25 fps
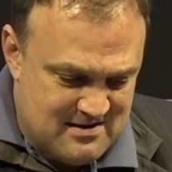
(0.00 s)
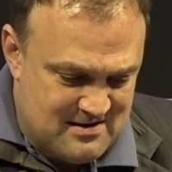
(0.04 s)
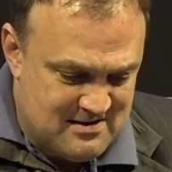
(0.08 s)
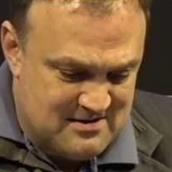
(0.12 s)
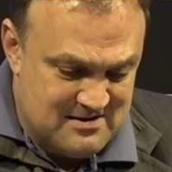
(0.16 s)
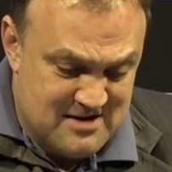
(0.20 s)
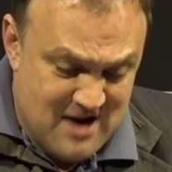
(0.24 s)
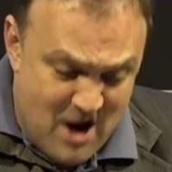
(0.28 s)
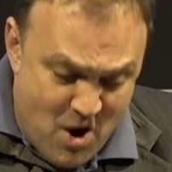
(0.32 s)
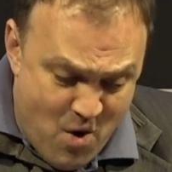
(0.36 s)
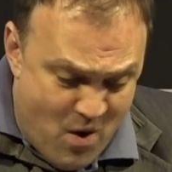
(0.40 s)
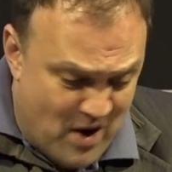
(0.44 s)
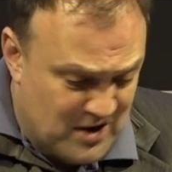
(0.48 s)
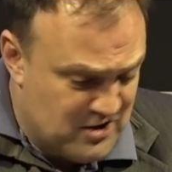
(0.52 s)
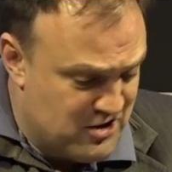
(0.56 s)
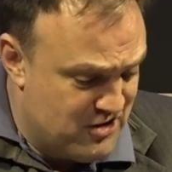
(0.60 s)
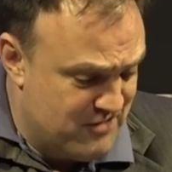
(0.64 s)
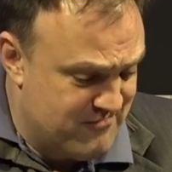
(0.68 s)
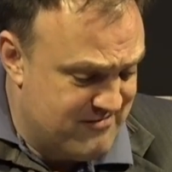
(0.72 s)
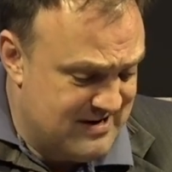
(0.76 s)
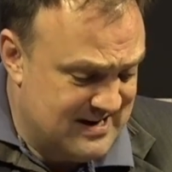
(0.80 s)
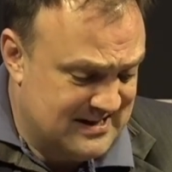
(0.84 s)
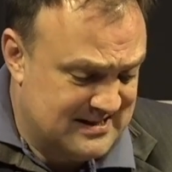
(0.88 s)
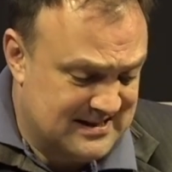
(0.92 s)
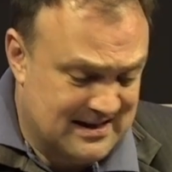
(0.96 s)
No one who
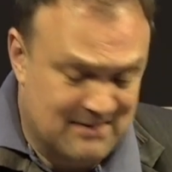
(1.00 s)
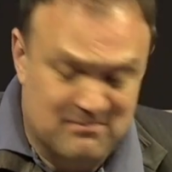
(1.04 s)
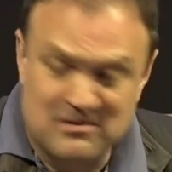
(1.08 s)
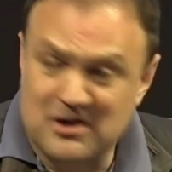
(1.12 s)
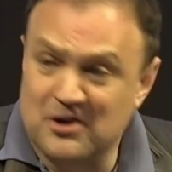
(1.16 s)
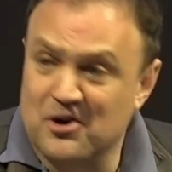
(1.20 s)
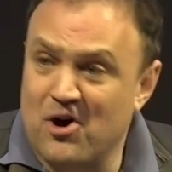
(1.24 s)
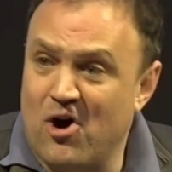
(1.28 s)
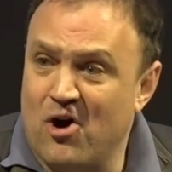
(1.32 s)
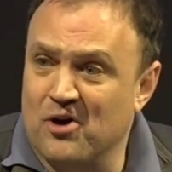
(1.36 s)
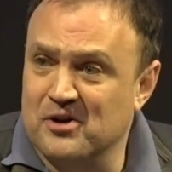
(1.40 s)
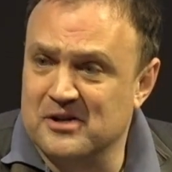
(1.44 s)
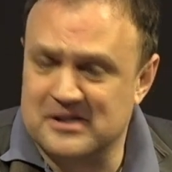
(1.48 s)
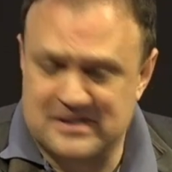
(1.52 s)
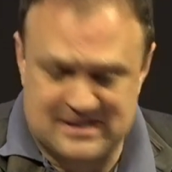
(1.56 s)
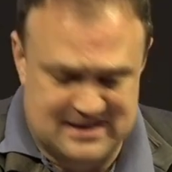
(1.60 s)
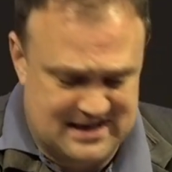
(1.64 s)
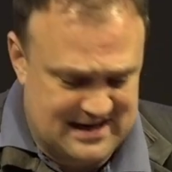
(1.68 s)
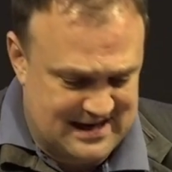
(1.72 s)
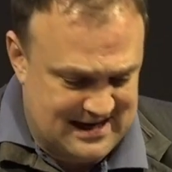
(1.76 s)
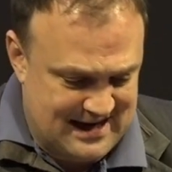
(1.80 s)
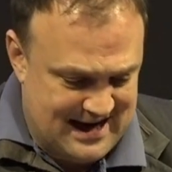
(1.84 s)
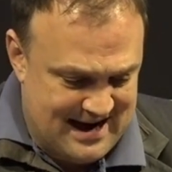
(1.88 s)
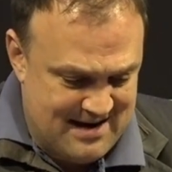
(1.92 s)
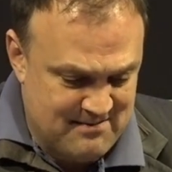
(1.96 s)
reads them can honestly
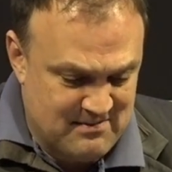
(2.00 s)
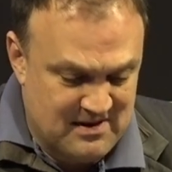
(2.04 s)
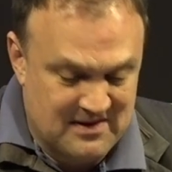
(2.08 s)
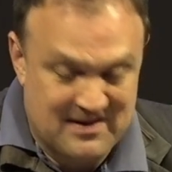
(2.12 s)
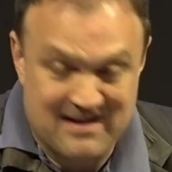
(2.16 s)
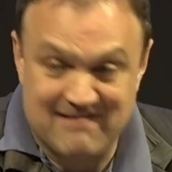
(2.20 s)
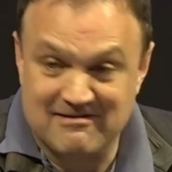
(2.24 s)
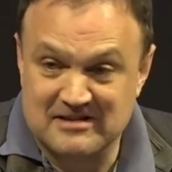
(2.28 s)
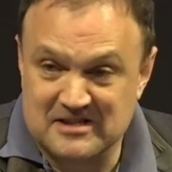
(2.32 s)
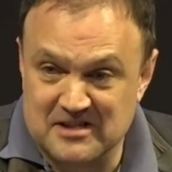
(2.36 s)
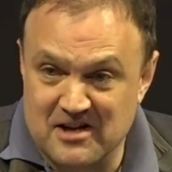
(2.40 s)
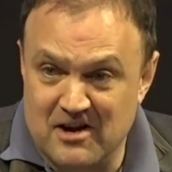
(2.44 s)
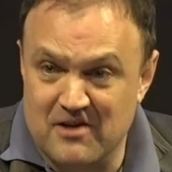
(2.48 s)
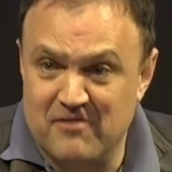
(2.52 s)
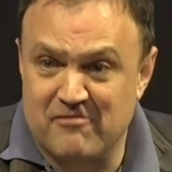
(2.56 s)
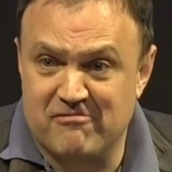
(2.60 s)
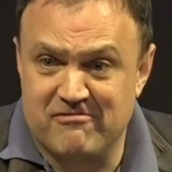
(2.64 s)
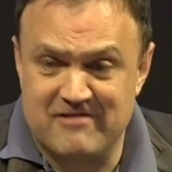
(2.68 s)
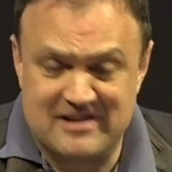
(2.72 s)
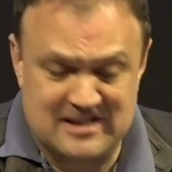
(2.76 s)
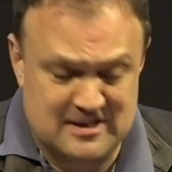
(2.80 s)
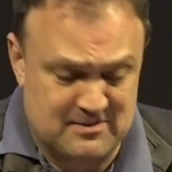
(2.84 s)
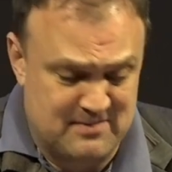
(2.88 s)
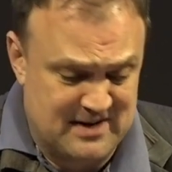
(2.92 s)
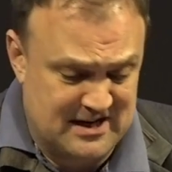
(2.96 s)
claim that there is no free
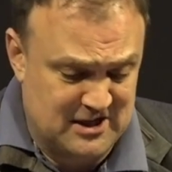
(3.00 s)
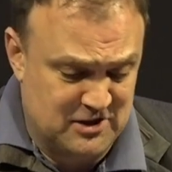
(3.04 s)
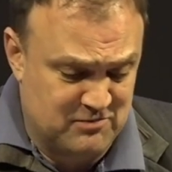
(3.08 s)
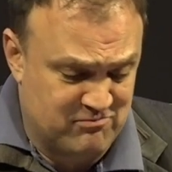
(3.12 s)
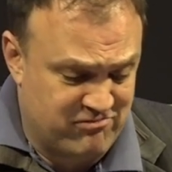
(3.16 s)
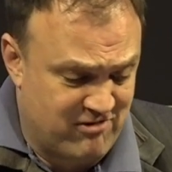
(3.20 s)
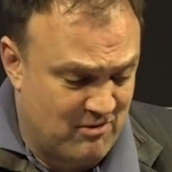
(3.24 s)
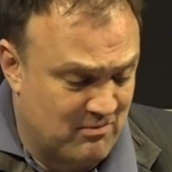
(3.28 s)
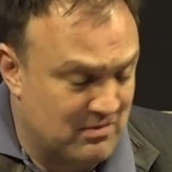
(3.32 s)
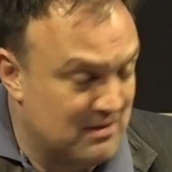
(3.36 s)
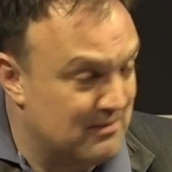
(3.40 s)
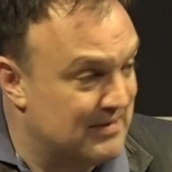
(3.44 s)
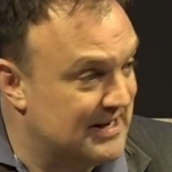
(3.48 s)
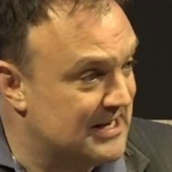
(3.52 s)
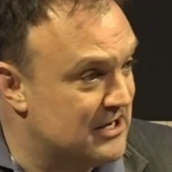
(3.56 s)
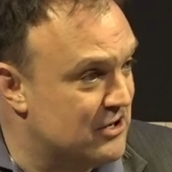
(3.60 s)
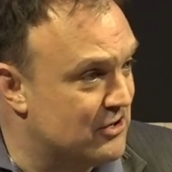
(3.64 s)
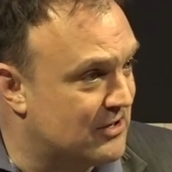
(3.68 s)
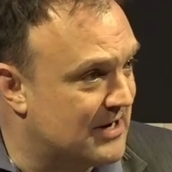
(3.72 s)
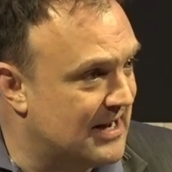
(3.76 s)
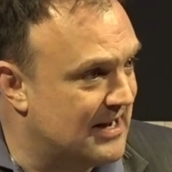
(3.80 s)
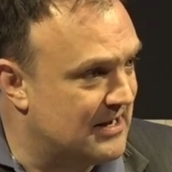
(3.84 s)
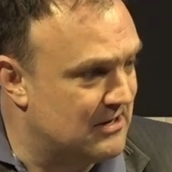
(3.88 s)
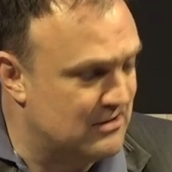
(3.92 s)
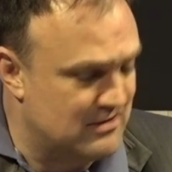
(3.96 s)
speech problem in
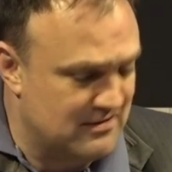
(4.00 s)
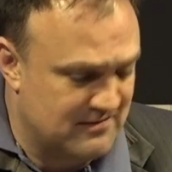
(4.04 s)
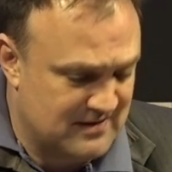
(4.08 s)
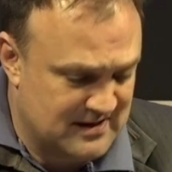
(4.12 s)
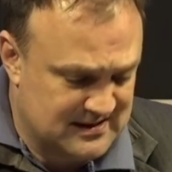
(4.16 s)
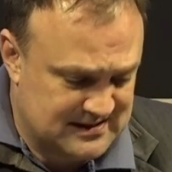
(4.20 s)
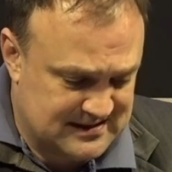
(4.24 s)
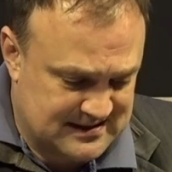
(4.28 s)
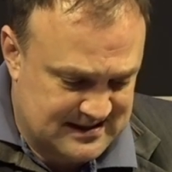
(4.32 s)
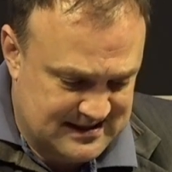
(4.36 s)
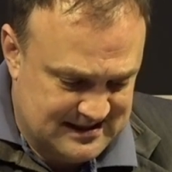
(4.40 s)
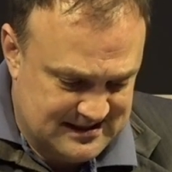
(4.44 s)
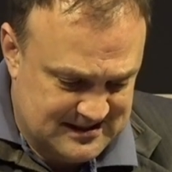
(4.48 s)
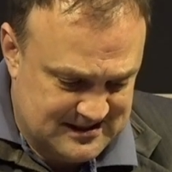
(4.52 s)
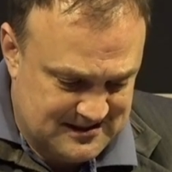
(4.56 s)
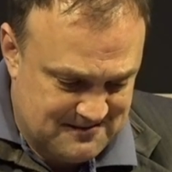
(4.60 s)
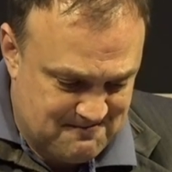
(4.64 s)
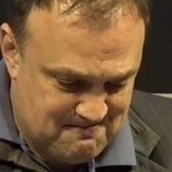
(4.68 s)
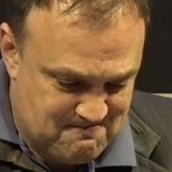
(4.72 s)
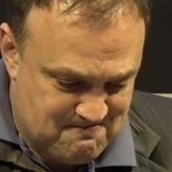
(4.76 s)
UK universities.